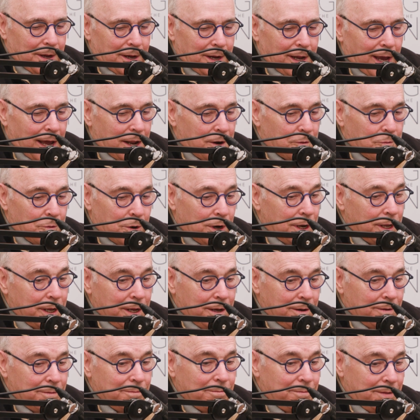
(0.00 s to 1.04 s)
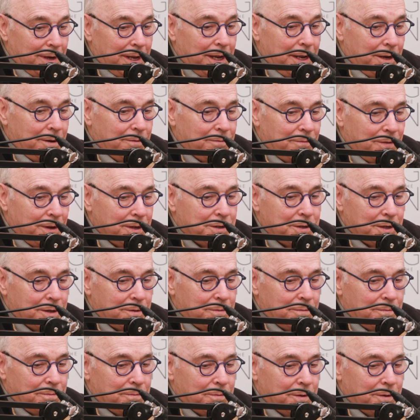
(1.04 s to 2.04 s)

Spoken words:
got a really neat visit